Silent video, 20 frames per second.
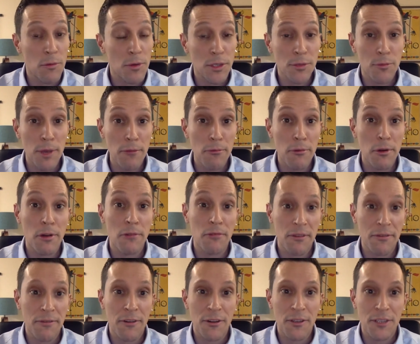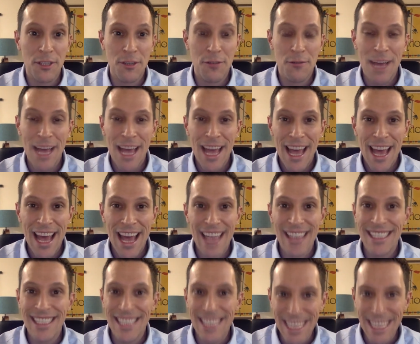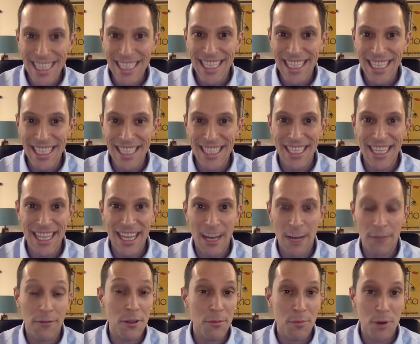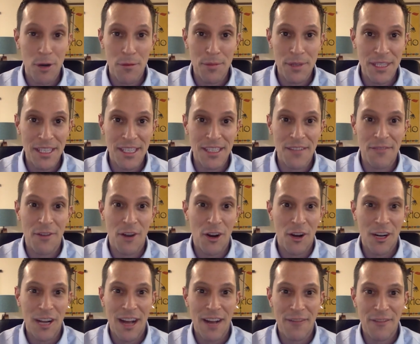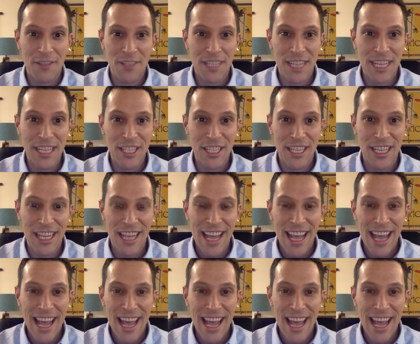which we will refer to as CTCL for the purposes of our conversation.